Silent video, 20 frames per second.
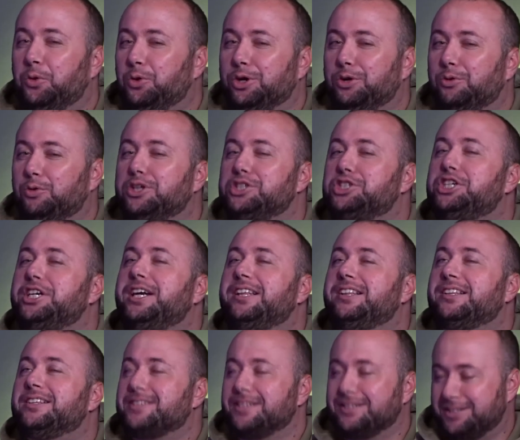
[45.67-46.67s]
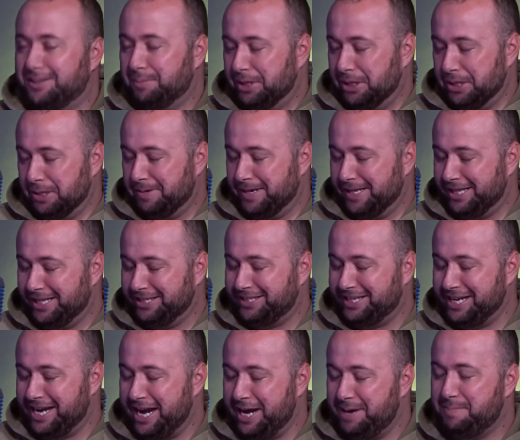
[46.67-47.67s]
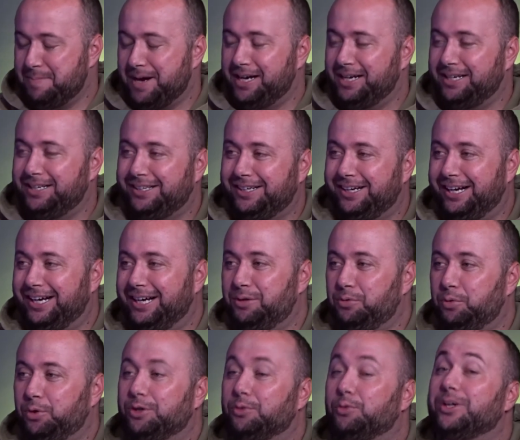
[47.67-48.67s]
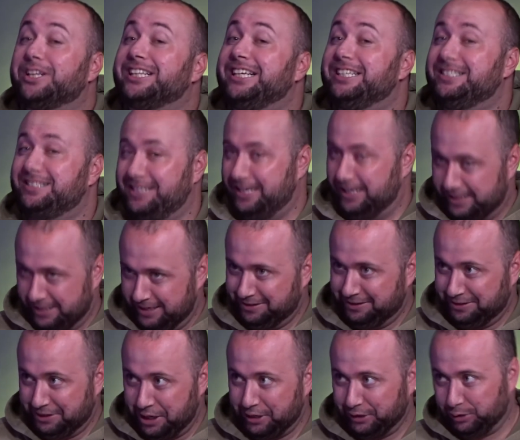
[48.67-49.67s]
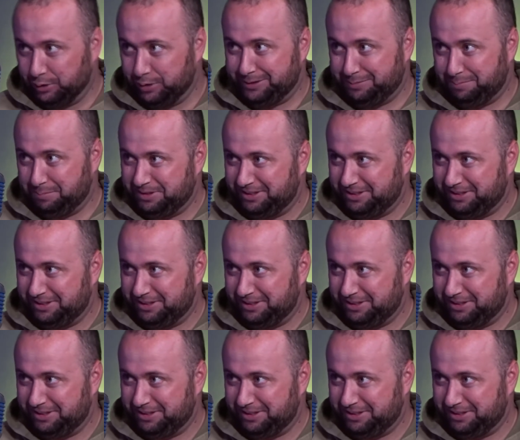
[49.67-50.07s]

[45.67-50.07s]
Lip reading: we're cheating the system a little bit this day, but we're releasing this on Christmas